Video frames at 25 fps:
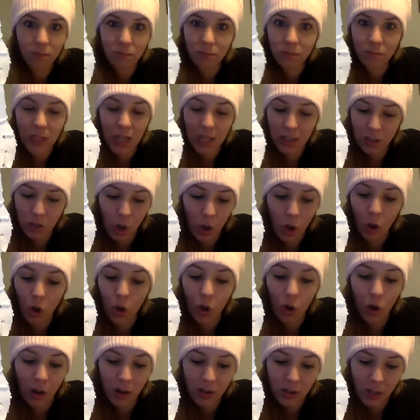That's all
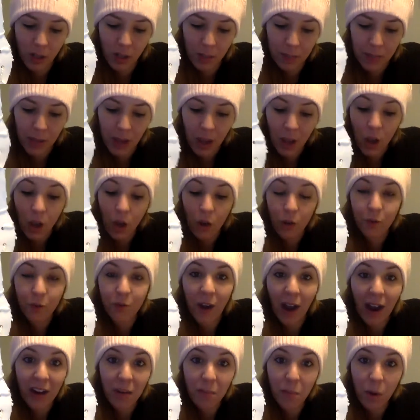awesome.
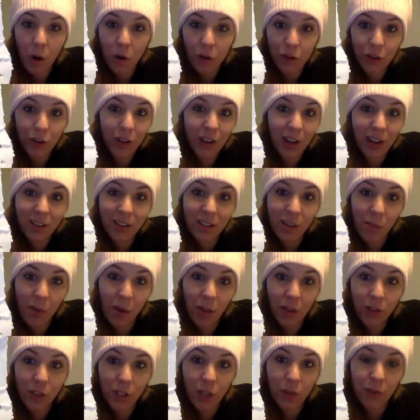Fine motor, you got some
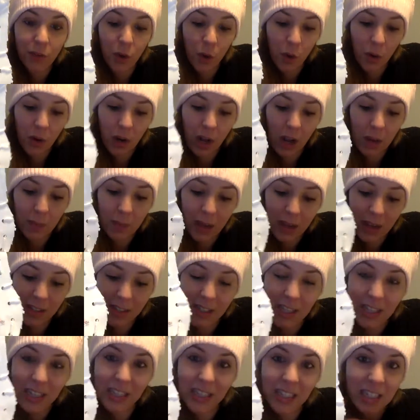other stuff going on because
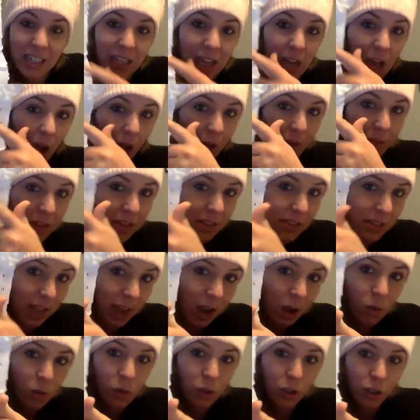they did cut these
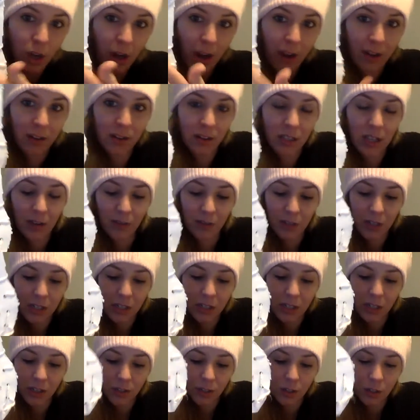out with child safety
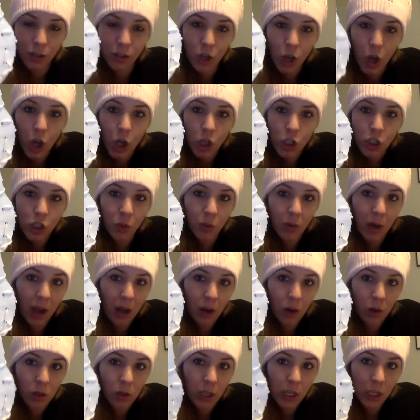scissors. So not
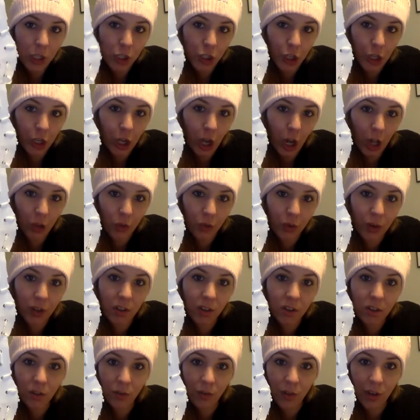only is she coloring the
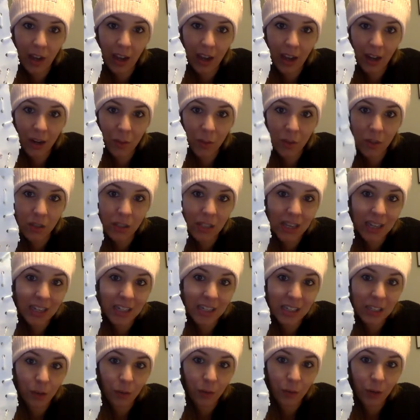different animals in
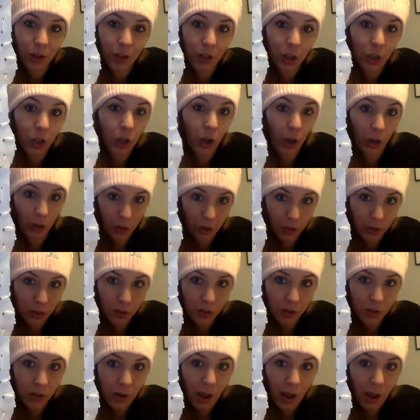different colors